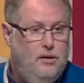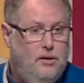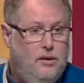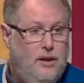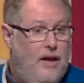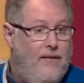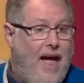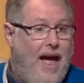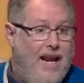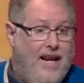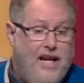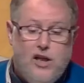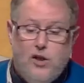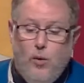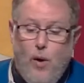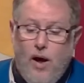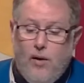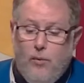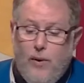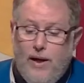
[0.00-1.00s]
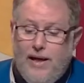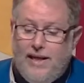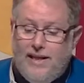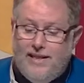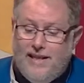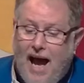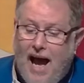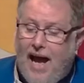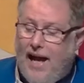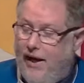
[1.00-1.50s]
And that is what we
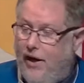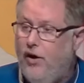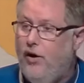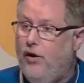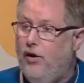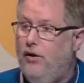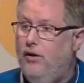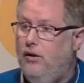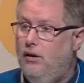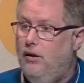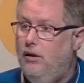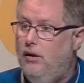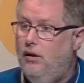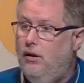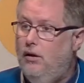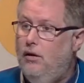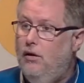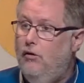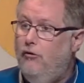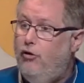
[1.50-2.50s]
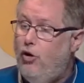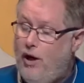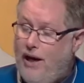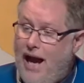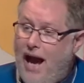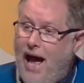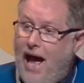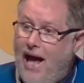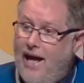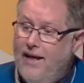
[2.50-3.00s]
desire, for
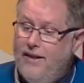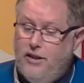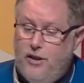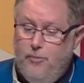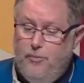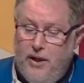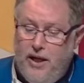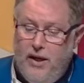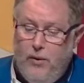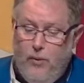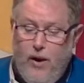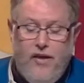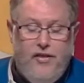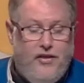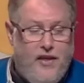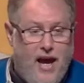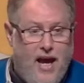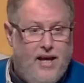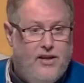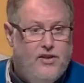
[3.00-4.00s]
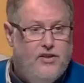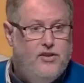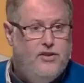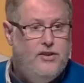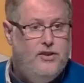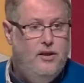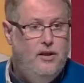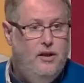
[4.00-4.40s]
God to be with us,